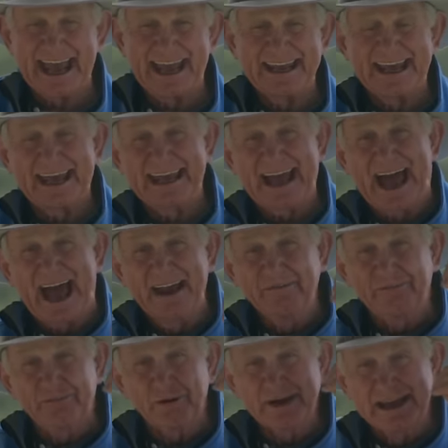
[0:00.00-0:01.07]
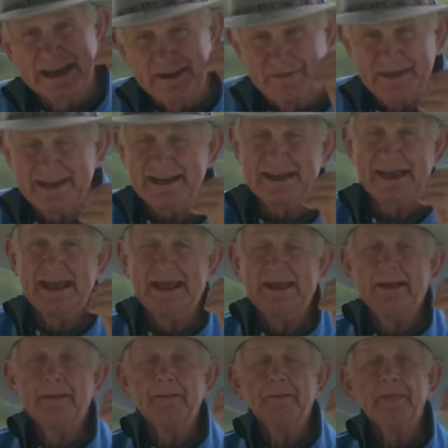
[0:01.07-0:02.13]
had an unforgiving
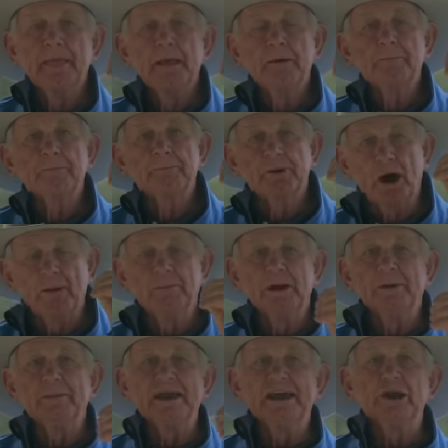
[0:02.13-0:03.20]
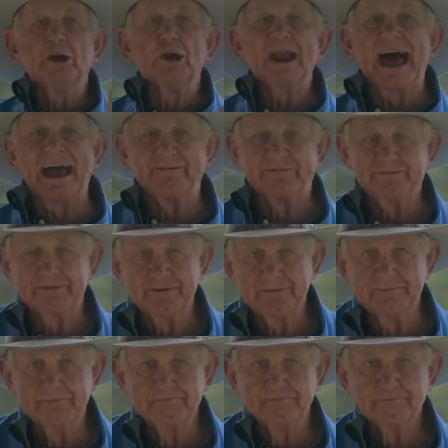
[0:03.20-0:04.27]
problem in her life.
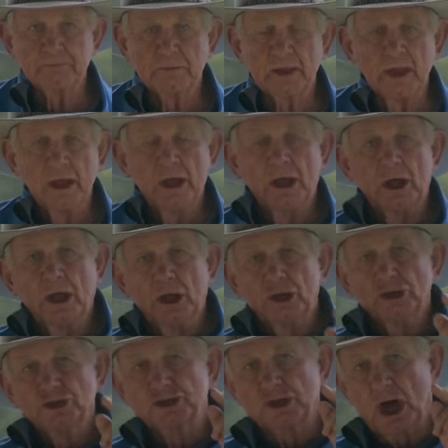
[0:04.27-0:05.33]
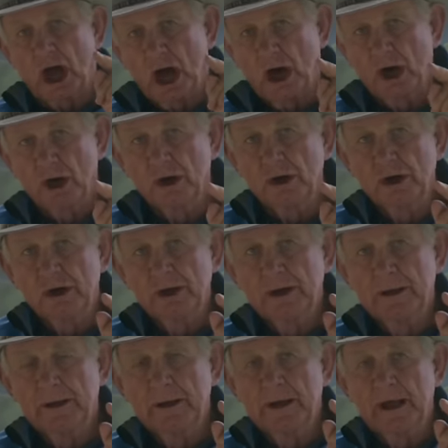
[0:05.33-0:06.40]
So
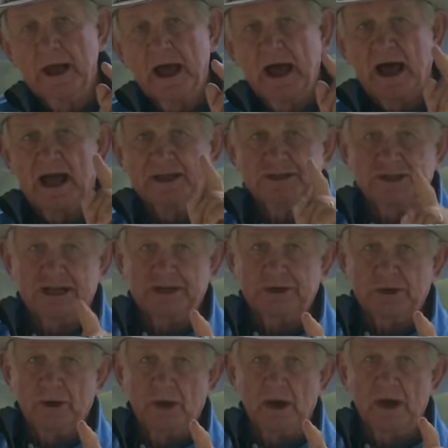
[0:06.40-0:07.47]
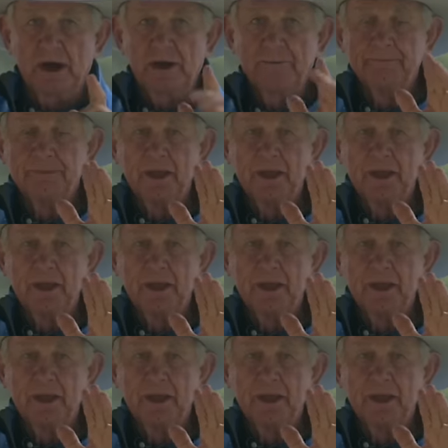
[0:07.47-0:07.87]
I said to her,